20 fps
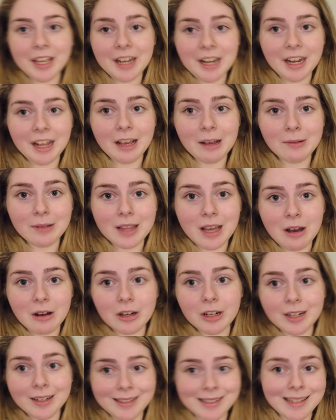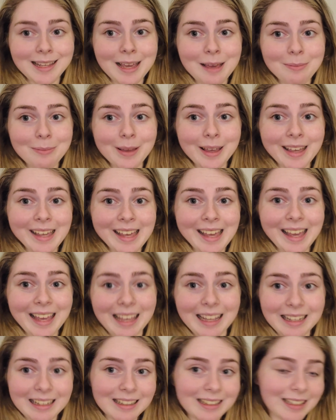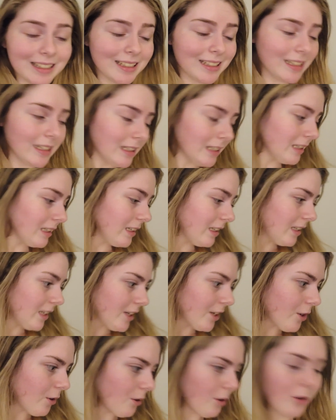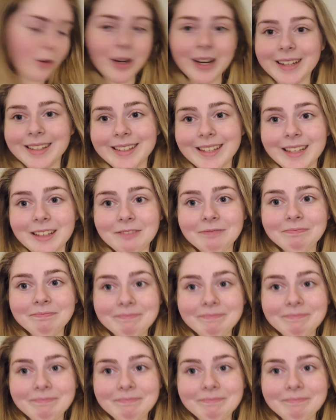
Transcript: getting it without her escaping and going crazy.